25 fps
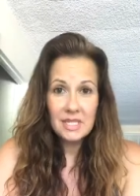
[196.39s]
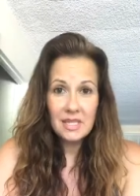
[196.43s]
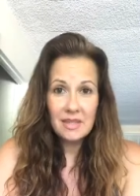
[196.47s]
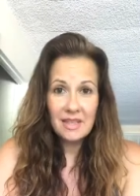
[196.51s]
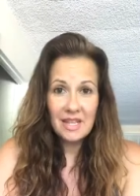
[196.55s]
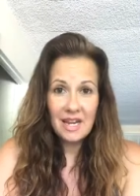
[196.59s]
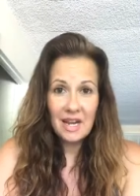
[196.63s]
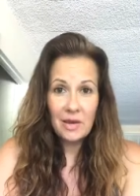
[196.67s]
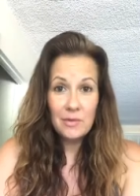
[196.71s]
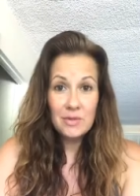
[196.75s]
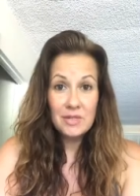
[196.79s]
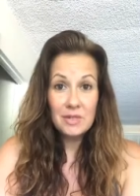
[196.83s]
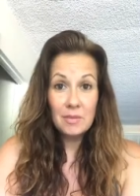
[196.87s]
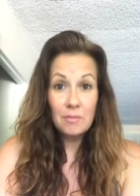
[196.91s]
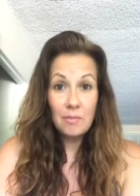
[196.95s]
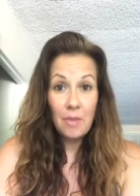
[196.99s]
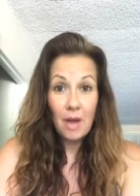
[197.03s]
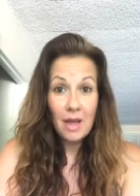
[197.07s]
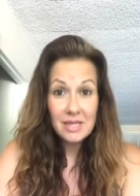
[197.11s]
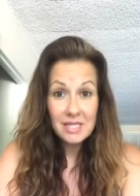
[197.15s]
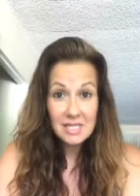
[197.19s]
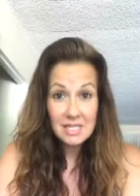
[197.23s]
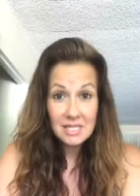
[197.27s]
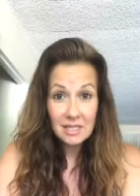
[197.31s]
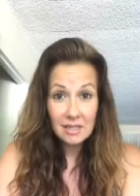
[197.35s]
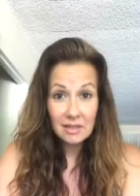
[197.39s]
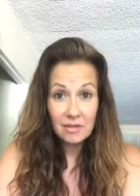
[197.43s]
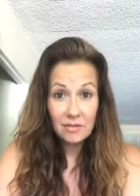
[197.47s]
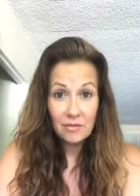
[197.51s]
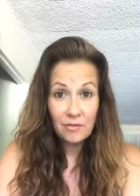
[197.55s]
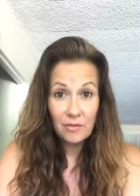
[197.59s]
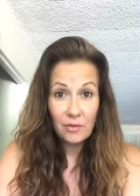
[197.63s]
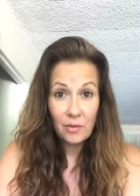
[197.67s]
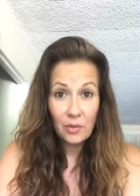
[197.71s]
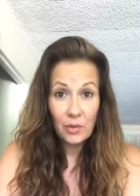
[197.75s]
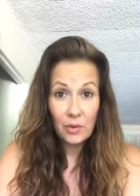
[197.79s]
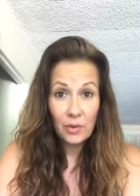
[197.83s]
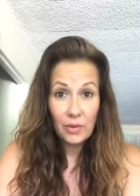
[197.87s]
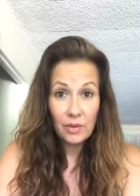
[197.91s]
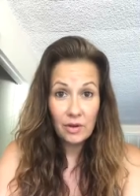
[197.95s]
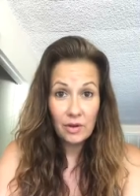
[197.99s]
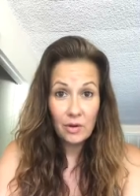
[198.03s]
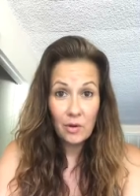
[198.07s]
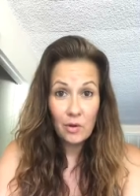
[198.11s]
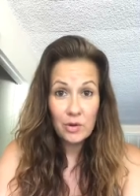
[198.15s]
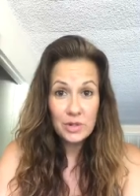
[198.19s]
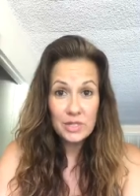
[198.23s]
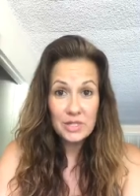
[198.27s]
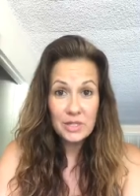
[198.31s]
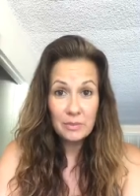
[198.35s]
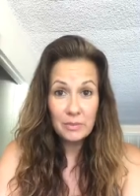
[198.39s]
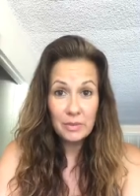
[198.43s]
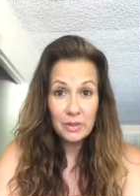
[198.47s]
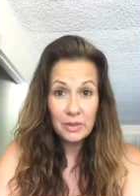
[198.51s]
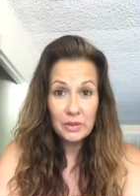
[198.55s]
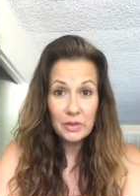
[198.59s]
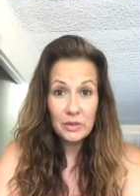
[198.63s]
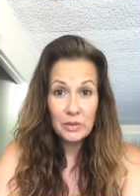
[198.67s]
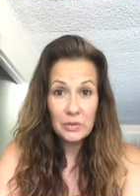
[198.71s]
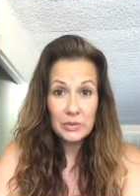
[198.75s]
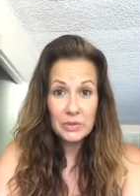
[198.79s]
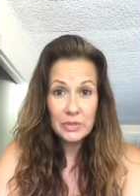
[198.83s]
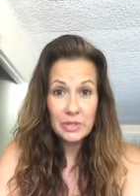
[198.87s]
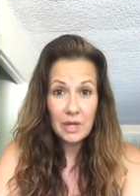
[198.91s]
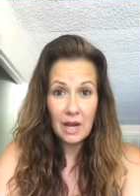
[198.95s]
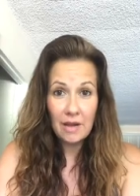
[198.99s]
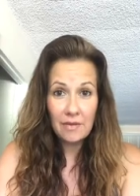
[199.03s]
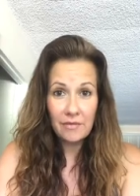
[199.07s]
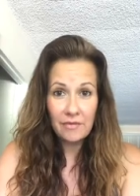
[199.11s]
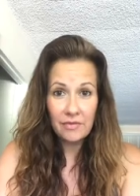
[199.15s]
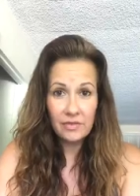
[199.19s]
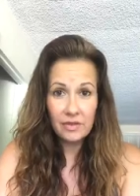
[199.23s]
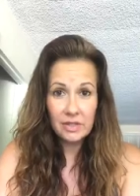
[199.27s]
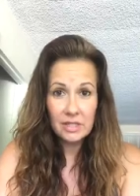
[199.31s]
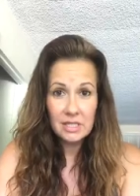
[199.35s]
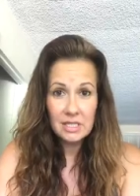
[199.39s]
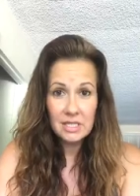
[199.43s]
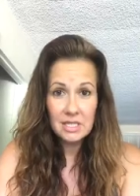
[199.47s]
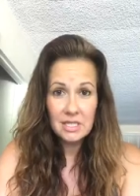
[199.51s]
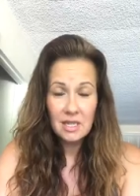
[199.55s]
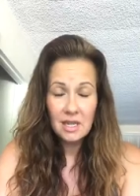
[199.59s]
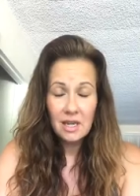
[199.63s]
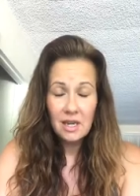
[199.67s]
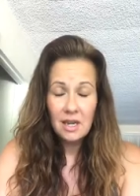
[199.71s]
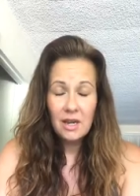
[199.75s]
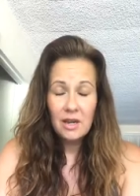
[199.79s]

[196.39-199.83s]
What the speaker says: And then I was in Boston for the Course in Miracles conference,